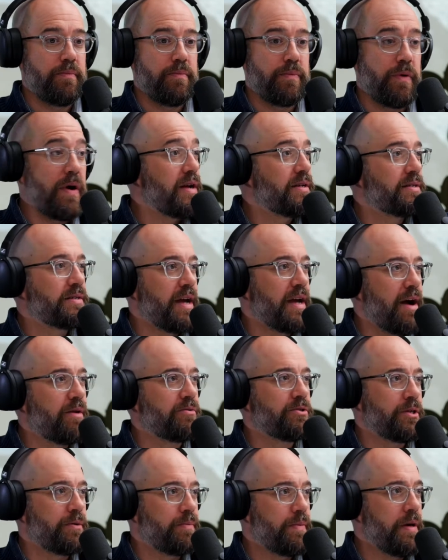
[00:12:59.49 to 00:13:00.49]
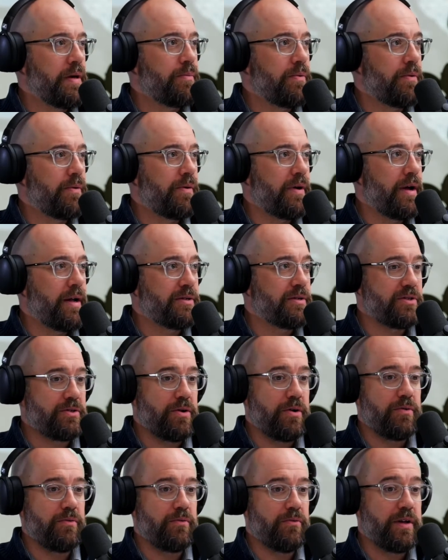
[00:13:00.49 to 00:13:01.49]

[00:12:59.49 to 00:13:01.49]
price gouging people and start